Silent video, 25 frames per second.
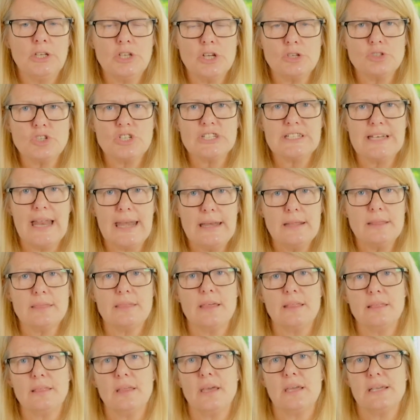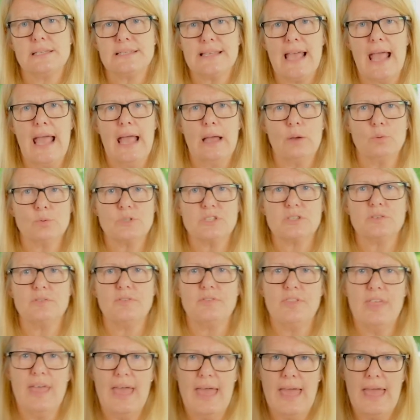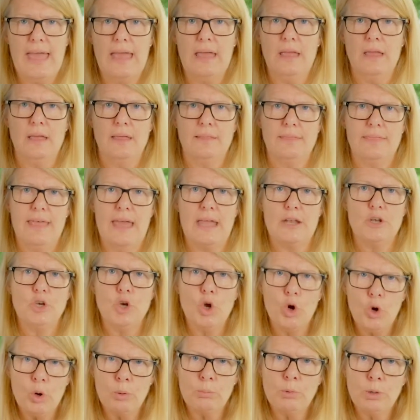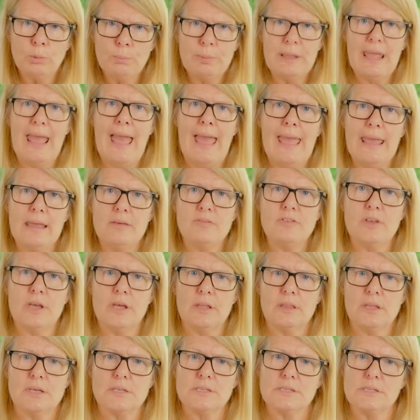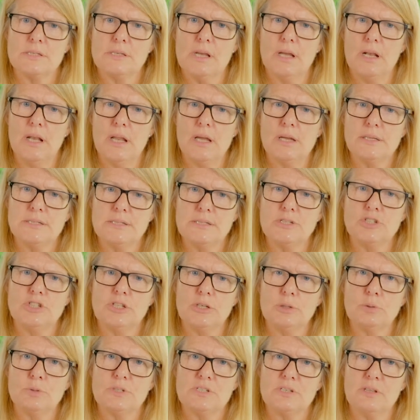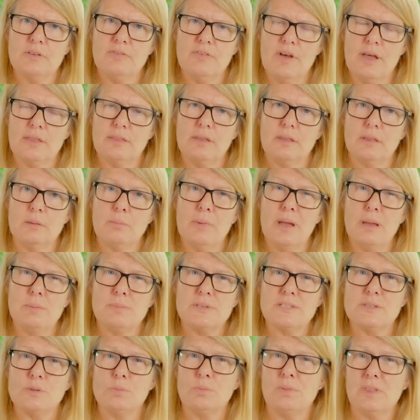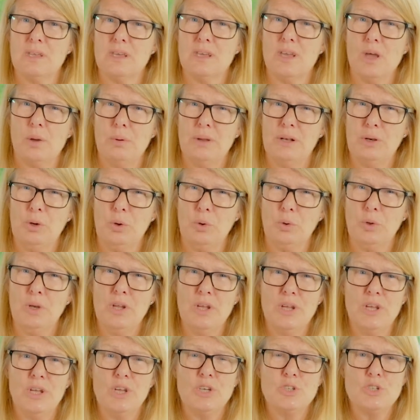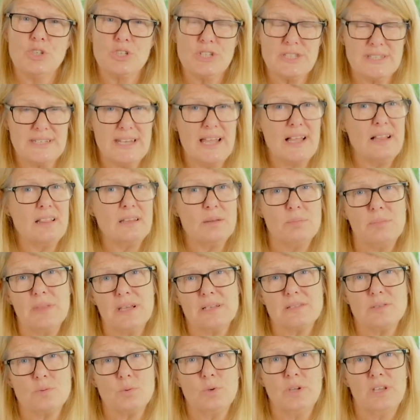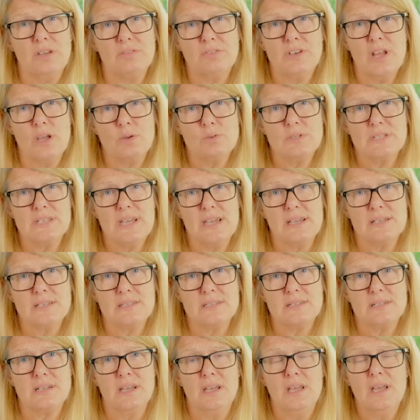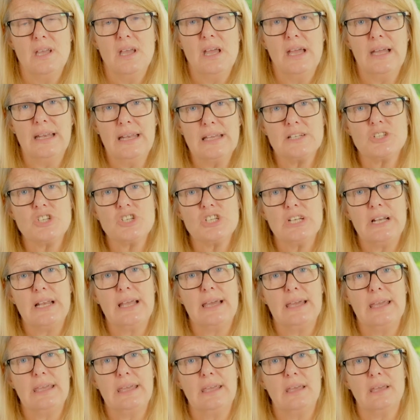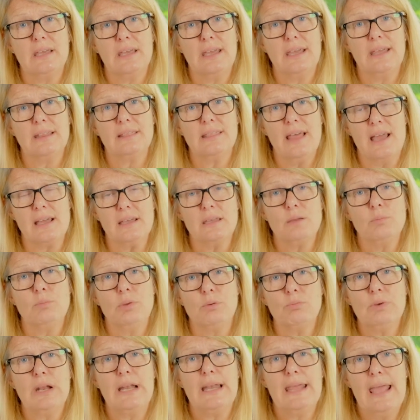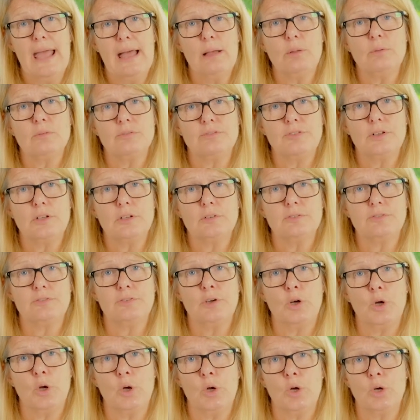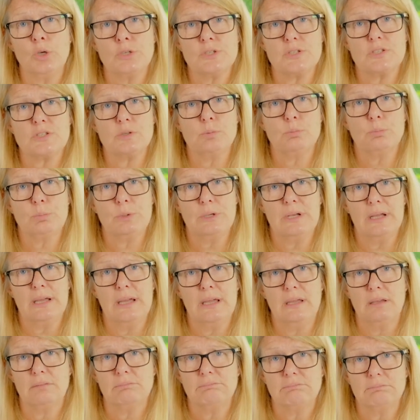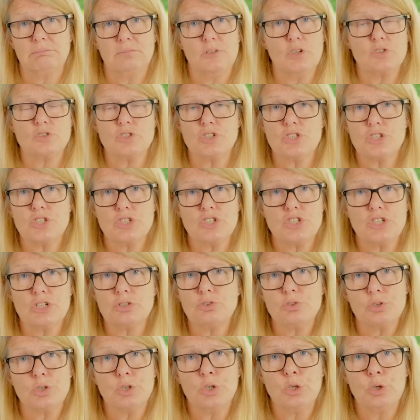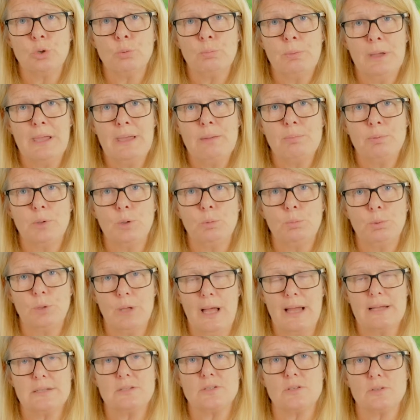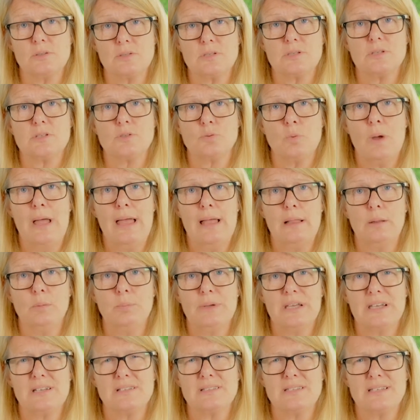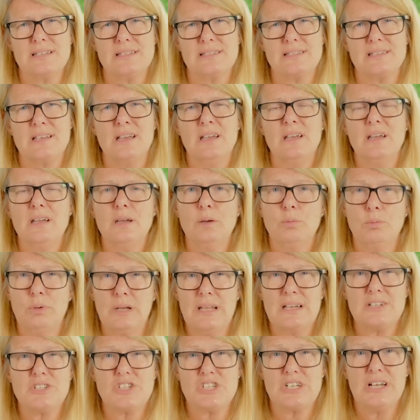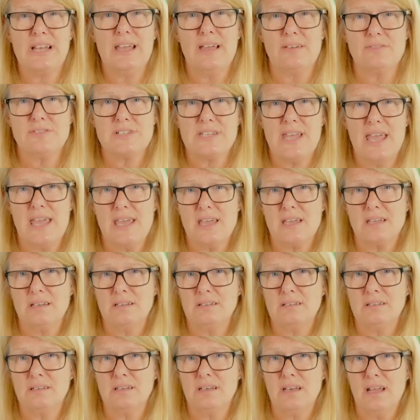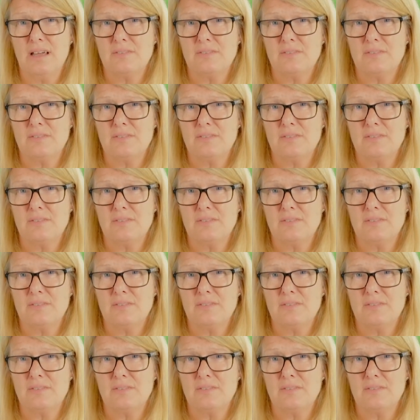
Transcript: just anything that is out of their normal behaviour that's alerted you to the fact that there might be something going on, just tell them that's what you've noticed. And actually that can be really helpful for somebody, not just children and young people, but adults as well, because it's, well, actually I've taken